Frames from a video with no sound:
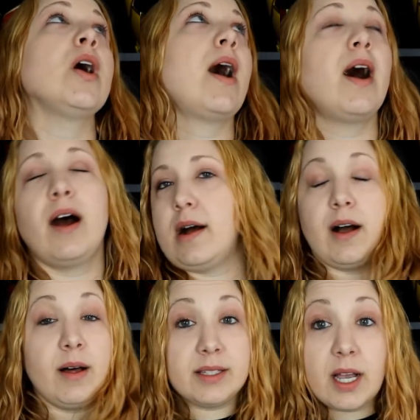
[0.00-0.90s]

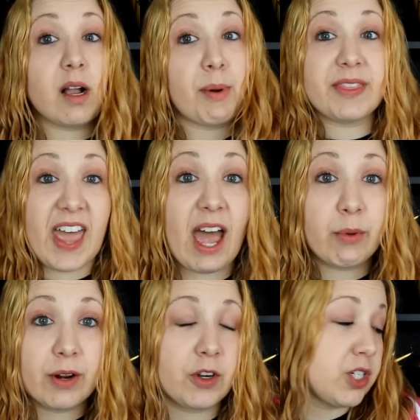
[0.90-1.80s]
ah, I'll talk about that
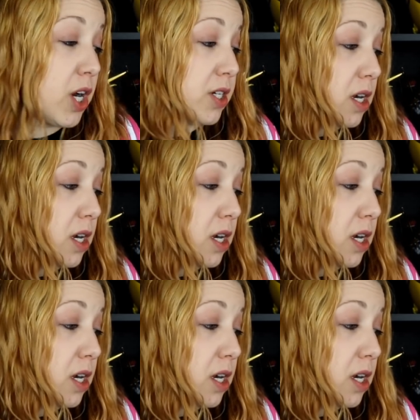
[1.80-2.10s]
whenever I try to